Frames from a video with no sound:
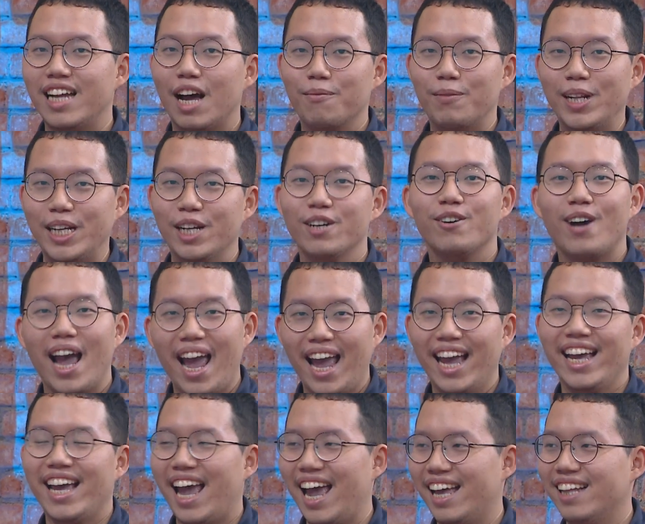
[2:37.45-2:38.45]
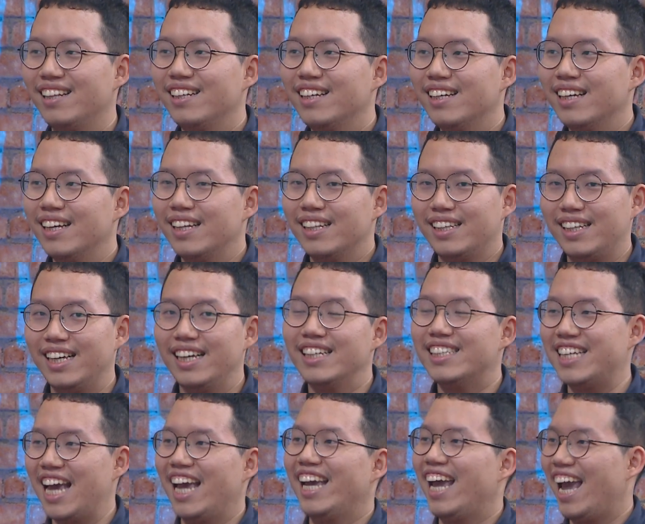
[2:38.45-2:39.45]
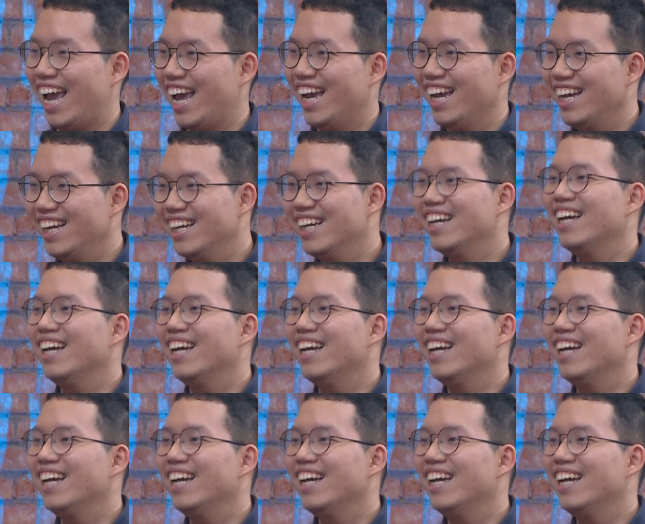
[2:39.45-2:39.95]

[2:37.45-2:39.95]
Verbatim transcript: WANTJA.